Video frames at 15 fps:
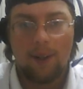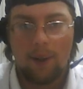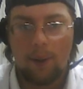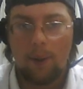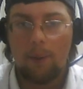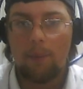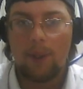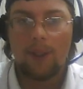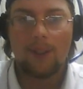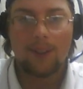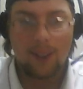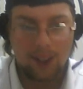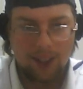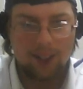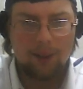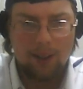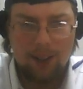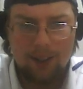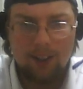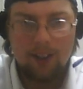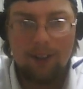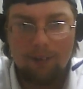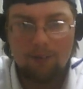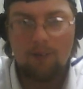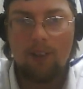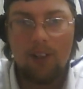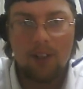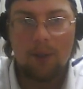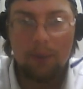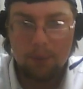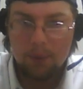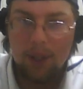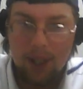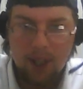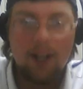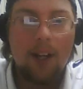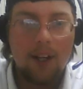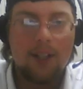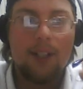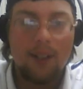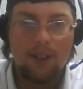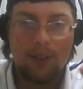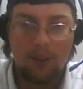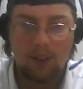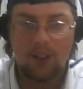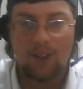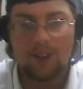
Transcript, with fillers: you know? I mean, it's just like infinite rage.